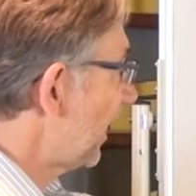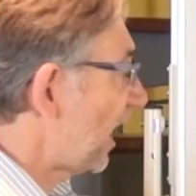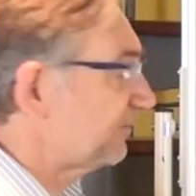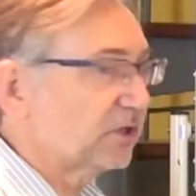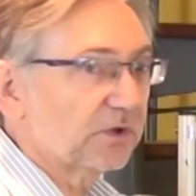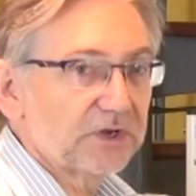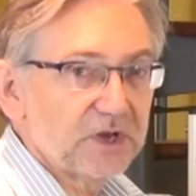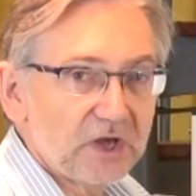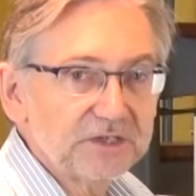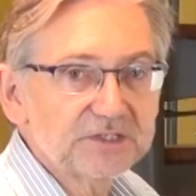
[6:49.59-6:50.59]
Have you got a
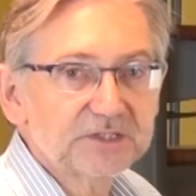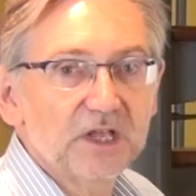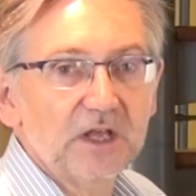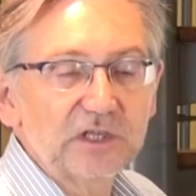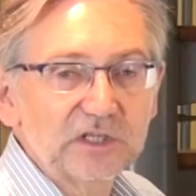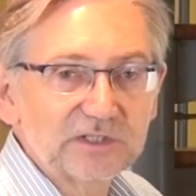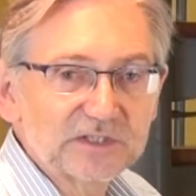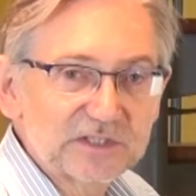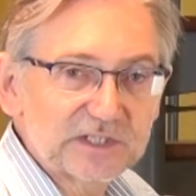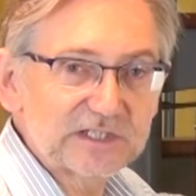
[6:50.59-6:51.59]
nice,
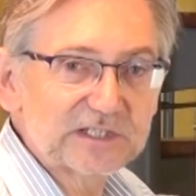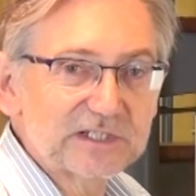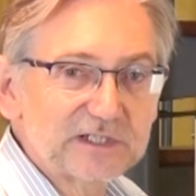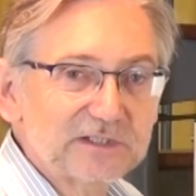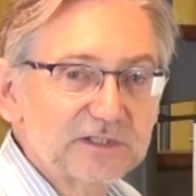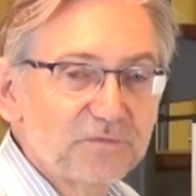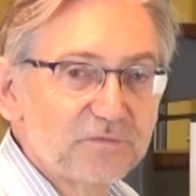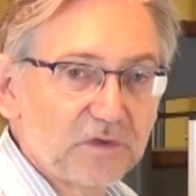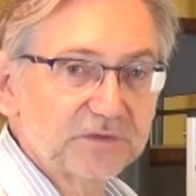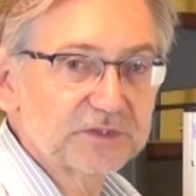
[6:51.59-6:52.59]
consistent
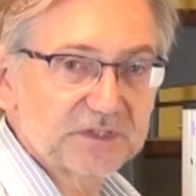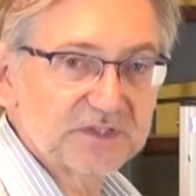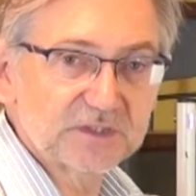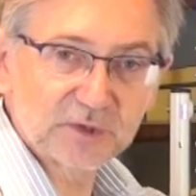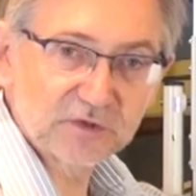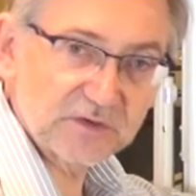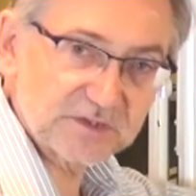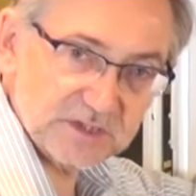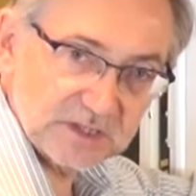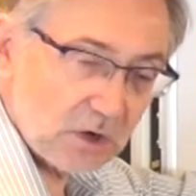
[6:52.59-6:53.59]
font system
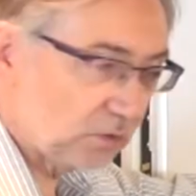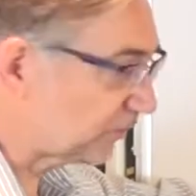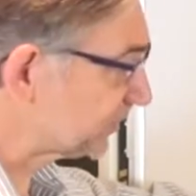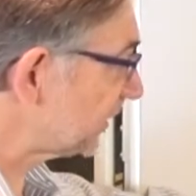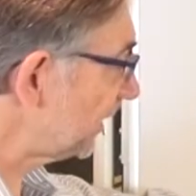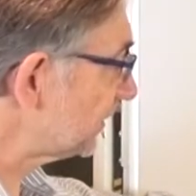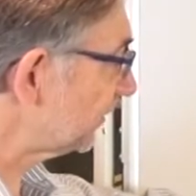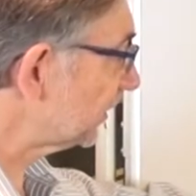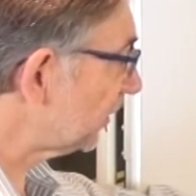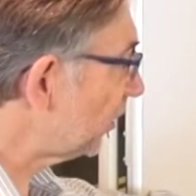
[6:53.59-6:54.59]
across the whole site
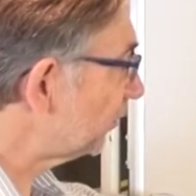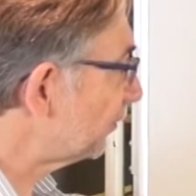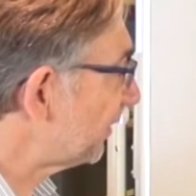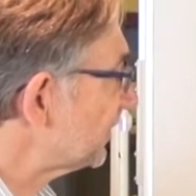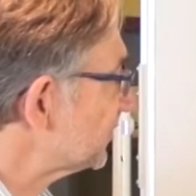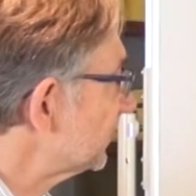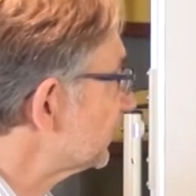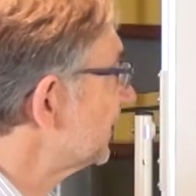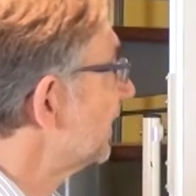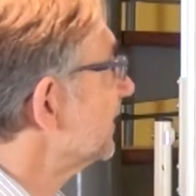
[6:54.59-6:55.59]
on a global basis?